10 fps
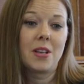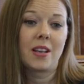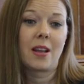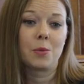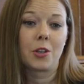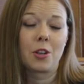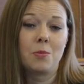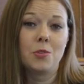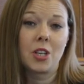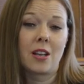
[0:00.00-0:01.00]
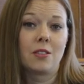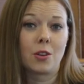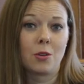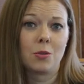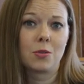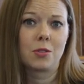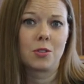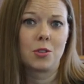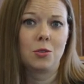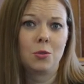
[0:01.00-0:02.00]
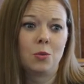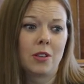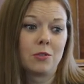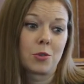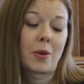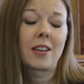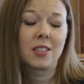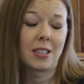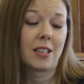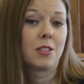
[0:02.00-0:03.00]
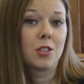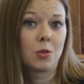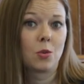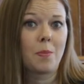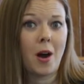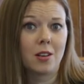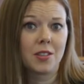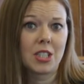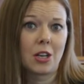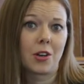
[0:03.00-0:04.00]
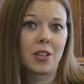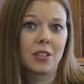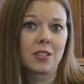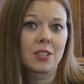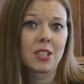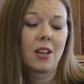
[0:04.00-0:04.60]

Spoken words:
being able to communicate those to it directly into a policy audience.